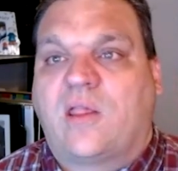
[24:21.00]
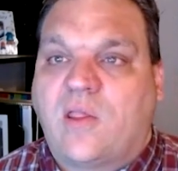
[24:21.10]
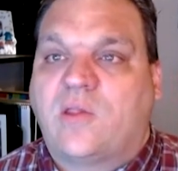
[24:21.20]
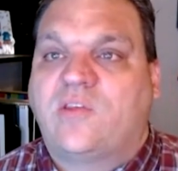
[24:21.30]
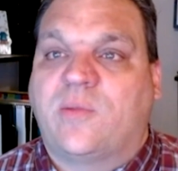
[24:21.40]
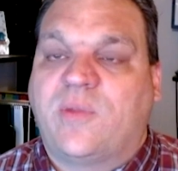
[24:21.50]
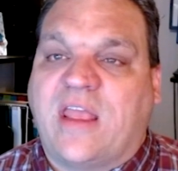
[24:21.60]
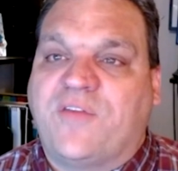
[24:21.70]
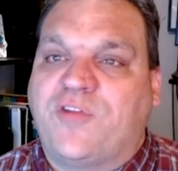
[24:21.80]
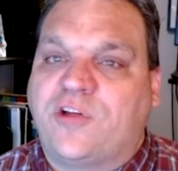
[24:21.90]
Some of the
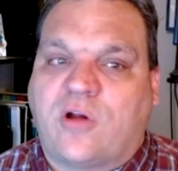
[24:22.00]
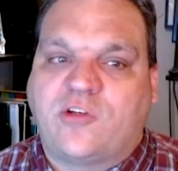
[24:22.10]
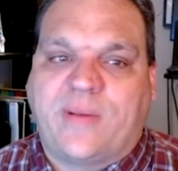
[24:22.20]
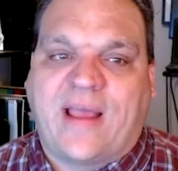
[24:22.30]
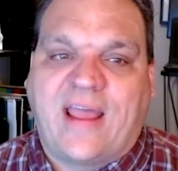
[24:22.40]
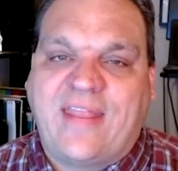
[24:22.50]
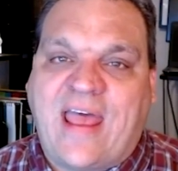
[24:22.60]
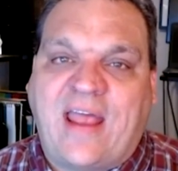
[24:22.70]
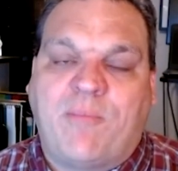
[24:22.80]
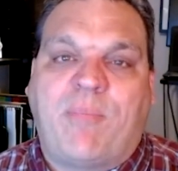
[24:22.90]
infrastructure behind
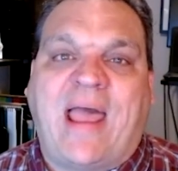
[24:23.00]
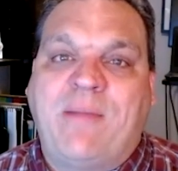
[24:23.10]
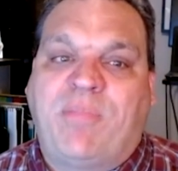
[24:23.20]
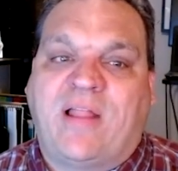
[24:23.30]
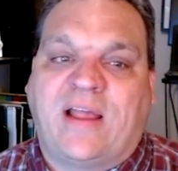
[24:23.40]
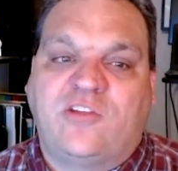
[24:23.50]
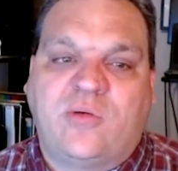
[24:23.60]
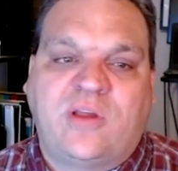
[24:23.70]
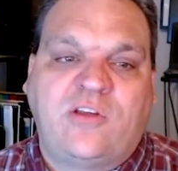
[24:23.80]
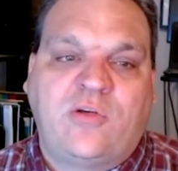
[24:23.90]
that, pipelines. You
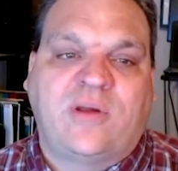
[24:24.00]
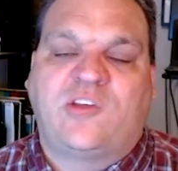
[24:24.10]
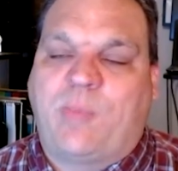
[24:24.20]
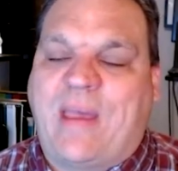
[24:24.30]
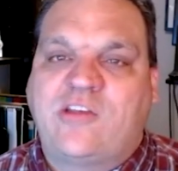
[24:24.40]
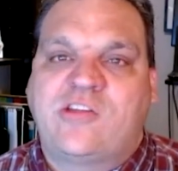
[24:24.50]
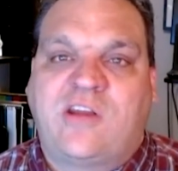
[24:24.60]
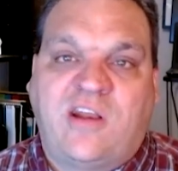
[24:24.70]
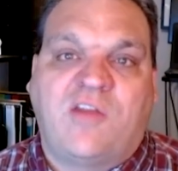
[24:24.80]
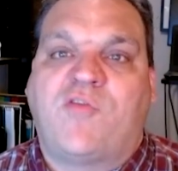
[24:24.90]
can do inspection
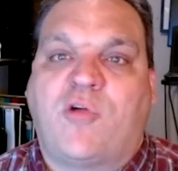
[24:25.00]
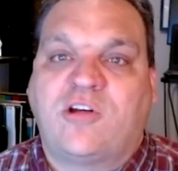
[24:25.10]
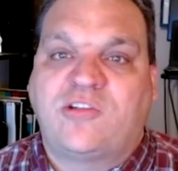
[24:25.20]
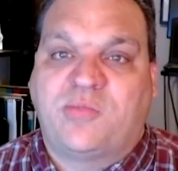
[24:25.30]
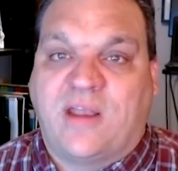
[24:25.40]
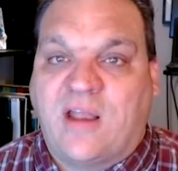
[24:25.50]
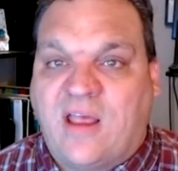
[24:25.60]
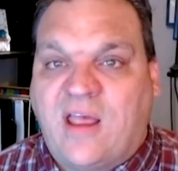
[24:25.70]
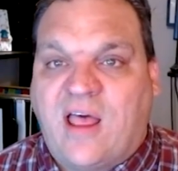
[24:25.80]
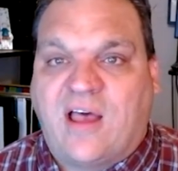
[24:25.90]
and enforcement
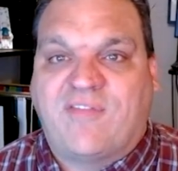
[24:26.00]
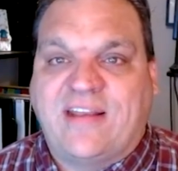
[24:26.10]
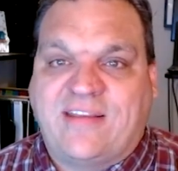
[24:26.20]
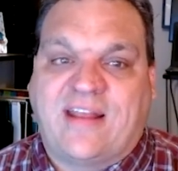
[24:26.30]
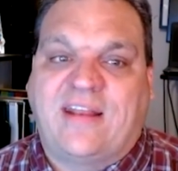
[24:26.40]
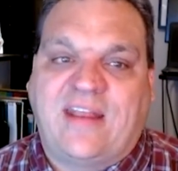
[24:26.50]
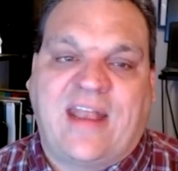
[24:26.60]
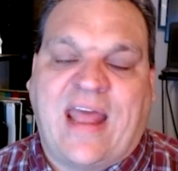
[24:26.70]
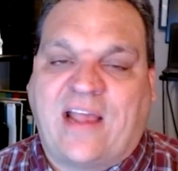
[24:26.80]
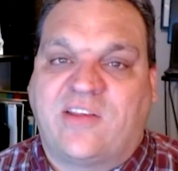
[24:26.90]
of identity
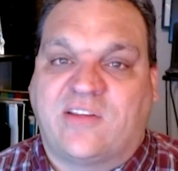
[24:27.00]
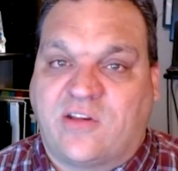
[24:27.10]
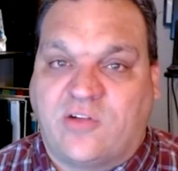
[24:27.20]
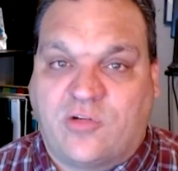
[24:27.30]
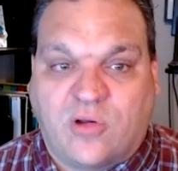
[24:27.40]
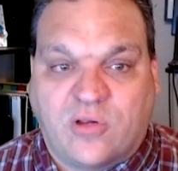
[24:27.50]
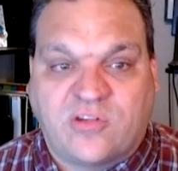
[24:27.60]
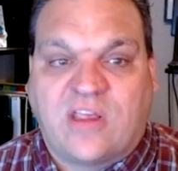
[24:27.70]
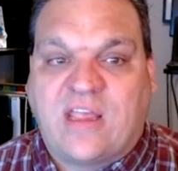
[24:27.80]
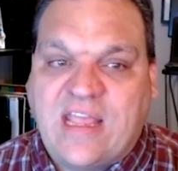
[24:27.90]
and access
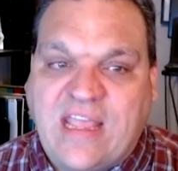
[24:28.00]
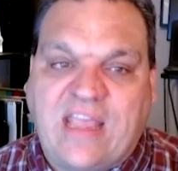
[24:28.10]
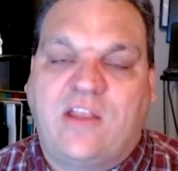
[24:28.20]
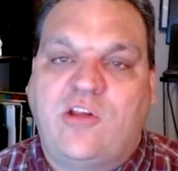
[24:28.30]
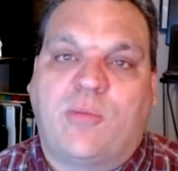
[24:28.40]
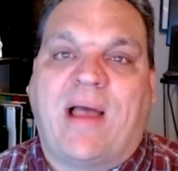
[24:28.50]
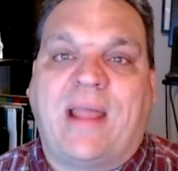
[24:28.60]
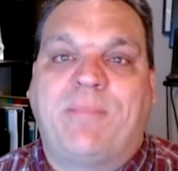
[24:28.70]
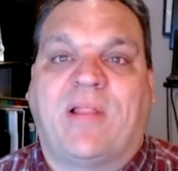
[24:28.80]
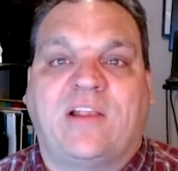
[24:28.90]
controls in your
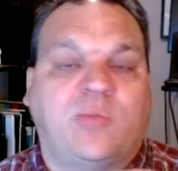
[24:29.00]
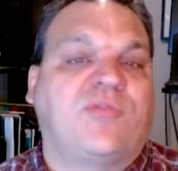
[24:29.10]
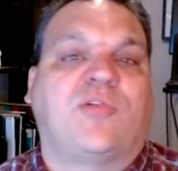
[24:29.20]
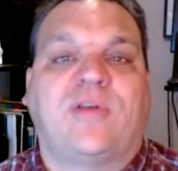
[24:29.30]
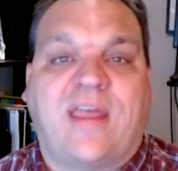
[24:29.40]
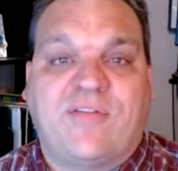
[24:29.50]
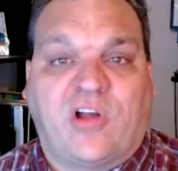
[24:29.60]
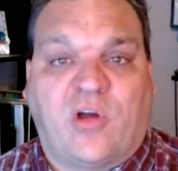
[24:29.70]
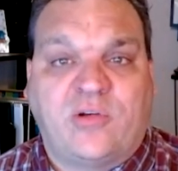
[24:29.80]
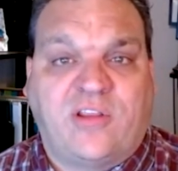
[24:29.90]
pipelines before they ever
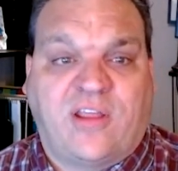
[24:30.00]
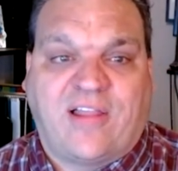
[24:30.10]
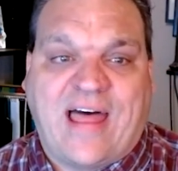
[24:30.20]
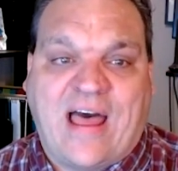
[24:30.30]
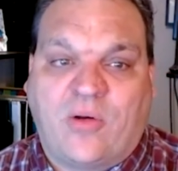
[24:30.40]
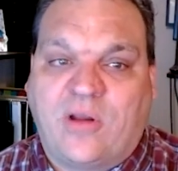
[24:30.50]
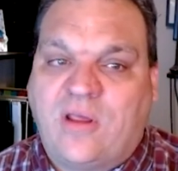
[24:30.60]
go to the cloud.